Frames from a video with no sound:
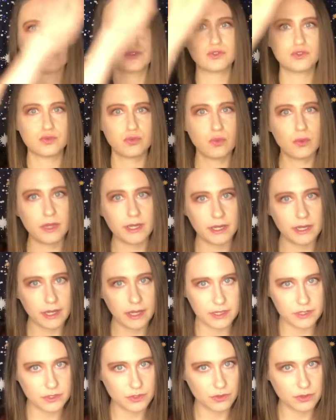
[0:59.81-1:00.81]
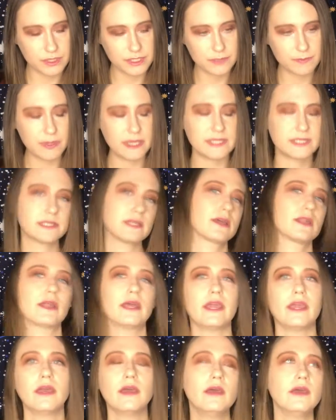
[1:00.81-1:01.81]
29 degrees
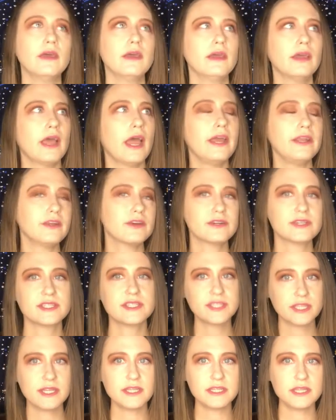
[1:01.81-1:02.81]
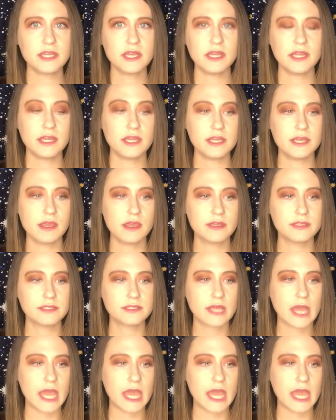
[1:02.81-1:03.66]
basically. And your ascendant is